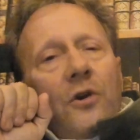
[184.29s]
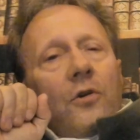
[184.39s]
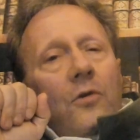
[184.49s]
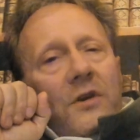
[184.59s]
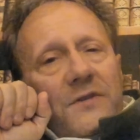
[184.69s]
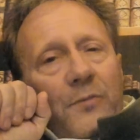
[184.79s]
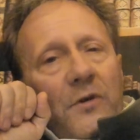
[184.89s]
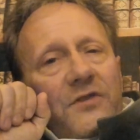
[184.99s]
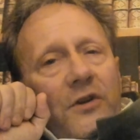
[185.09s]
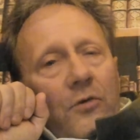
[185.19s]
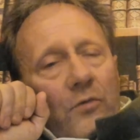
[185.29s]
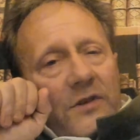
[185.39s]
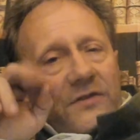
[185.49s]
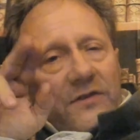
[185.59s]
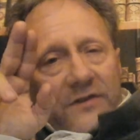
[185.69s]
or expressing a
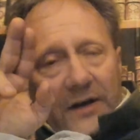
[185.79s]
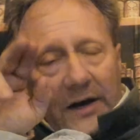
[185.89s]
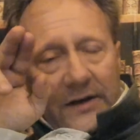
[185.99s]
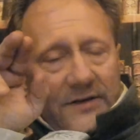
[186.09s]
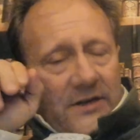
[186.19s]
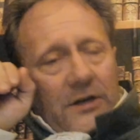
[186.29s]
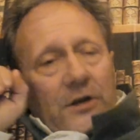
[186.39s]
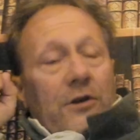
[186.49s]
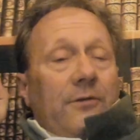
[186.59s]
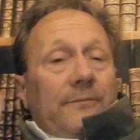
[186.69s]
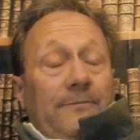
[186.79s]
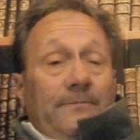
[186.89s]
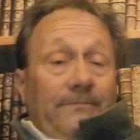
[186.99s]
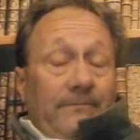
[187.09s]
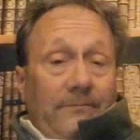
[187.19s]
racist idea.
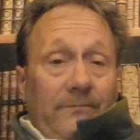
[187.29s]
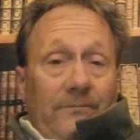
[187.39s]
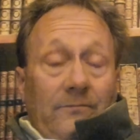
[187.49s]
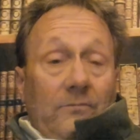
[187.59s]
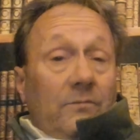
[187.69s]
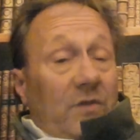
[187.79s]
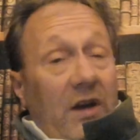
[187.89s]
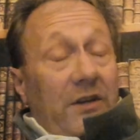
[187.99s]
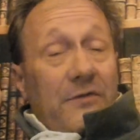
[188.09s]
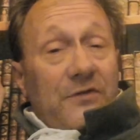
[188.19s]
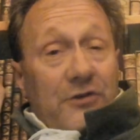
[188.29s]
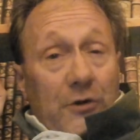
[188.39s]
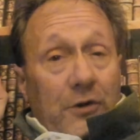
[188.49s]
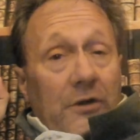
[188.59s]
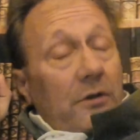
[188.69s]
Kind of
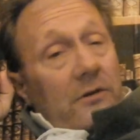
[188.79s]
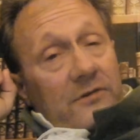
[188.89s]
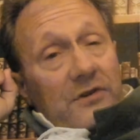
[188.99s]
circular as a